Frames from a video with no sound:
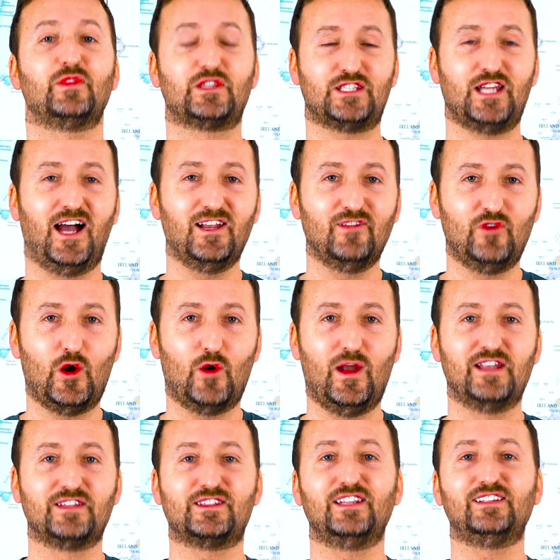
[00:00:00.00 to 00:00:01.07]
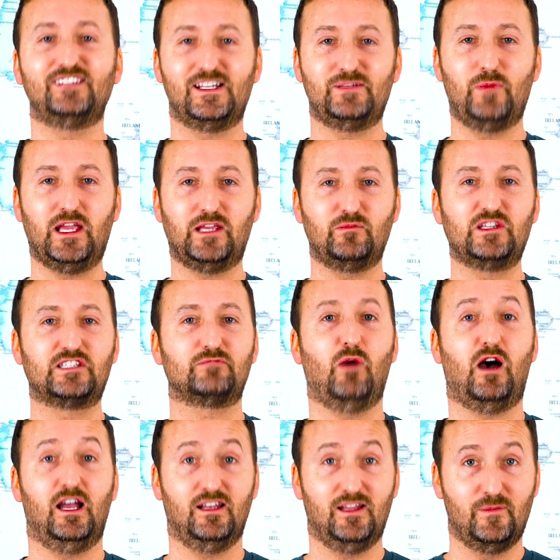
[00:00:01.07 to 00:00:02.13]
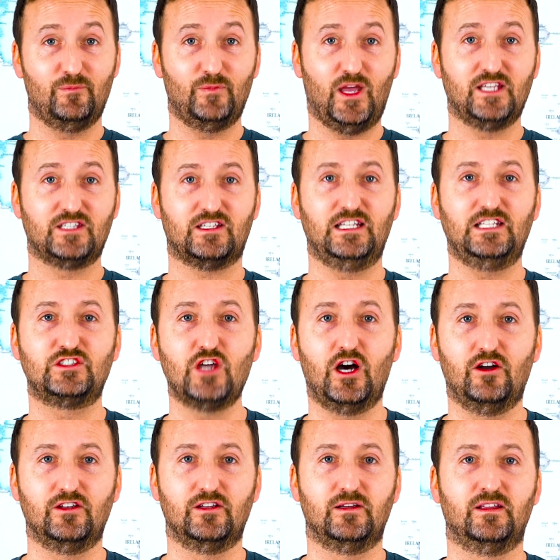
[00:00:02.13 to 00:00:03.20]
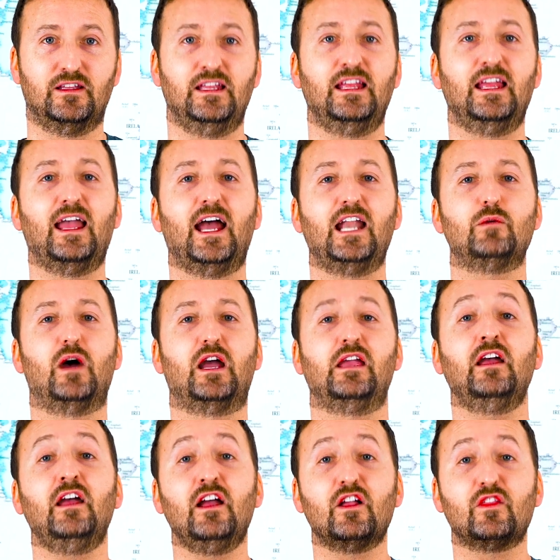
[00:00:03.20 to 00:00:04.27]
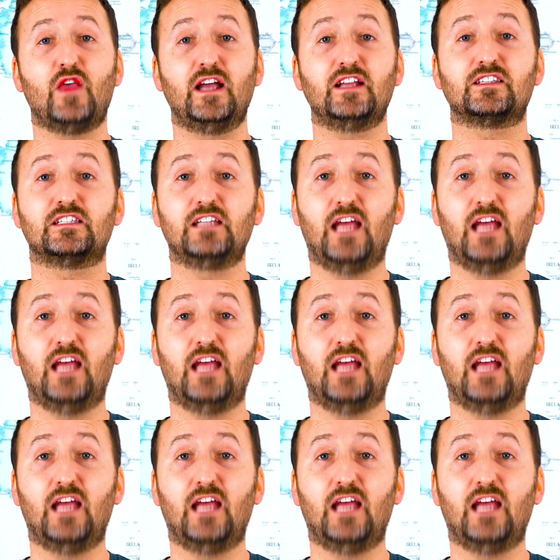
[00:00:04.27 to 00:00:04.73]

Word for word: the style of your answer did make me smile. Nicely done. Anyway, thanks